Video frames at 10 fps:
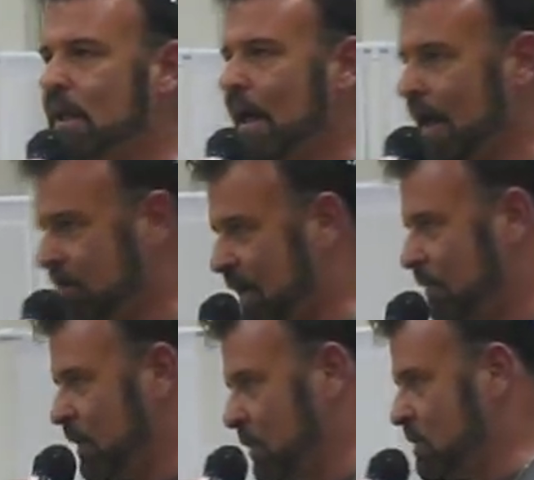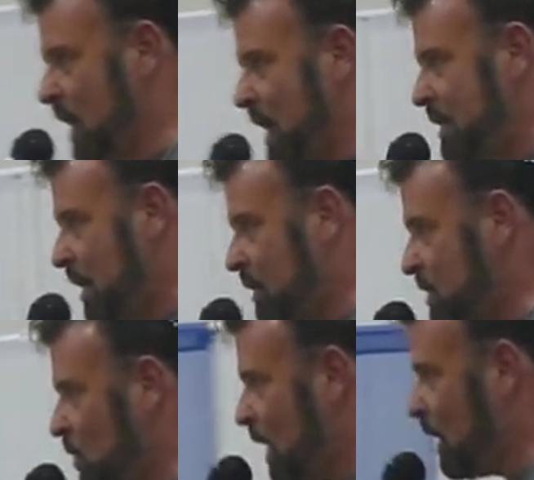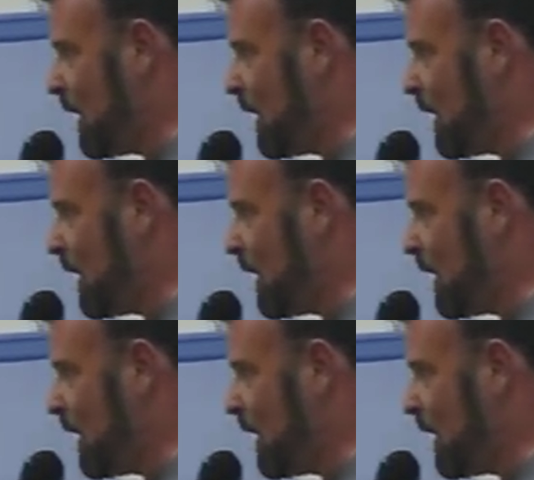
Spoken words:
I had family who died there as well.